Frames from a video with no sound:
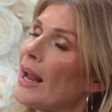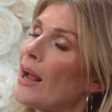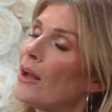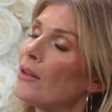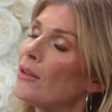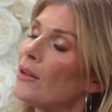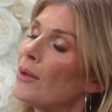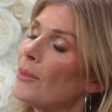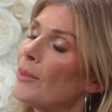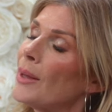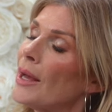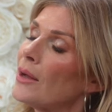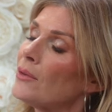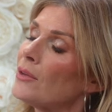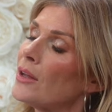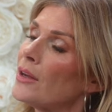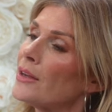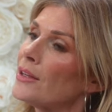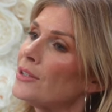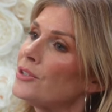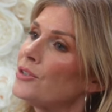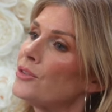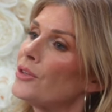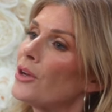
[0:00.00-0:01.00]
said how long? How
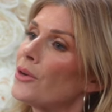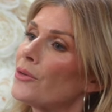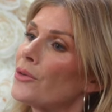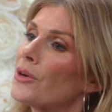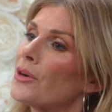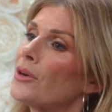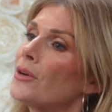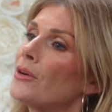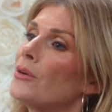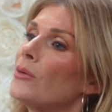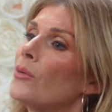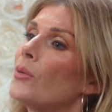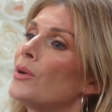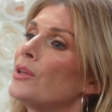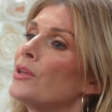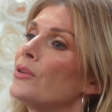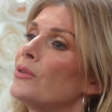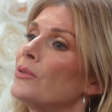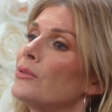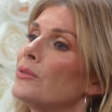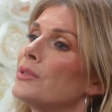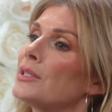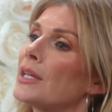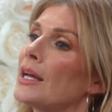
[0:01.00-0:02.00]
long had you known her
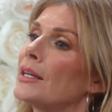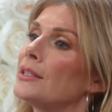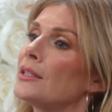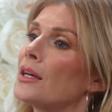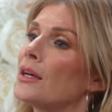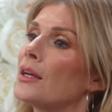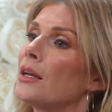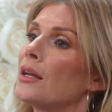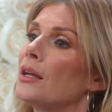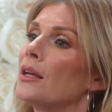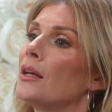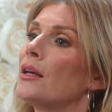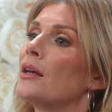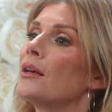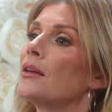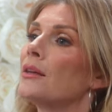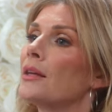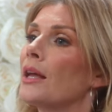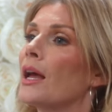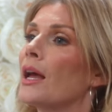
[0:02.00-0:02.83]
when you like two up? weeks? Not